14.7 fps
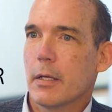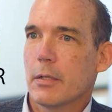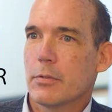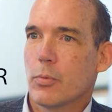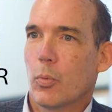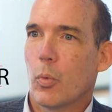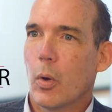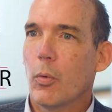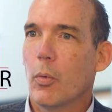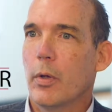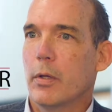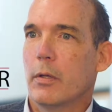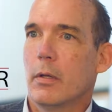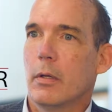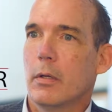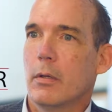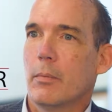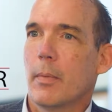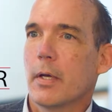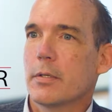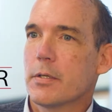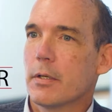is what we
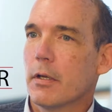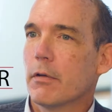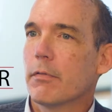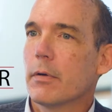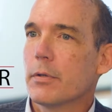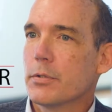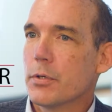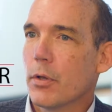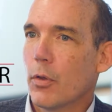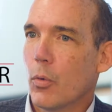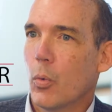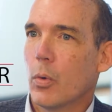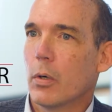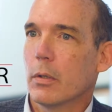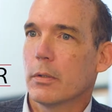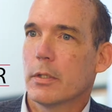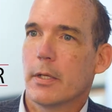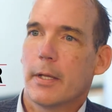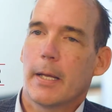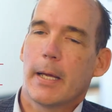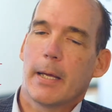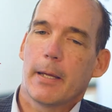do makes a difference in the world
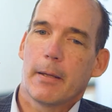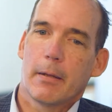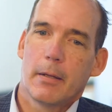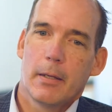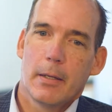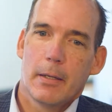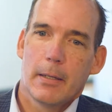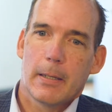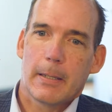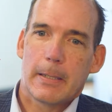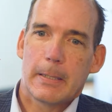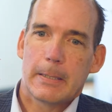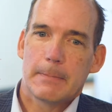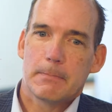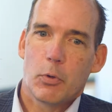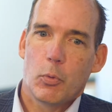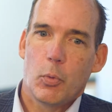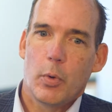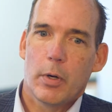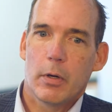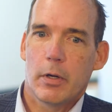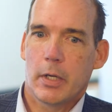today. Um, we're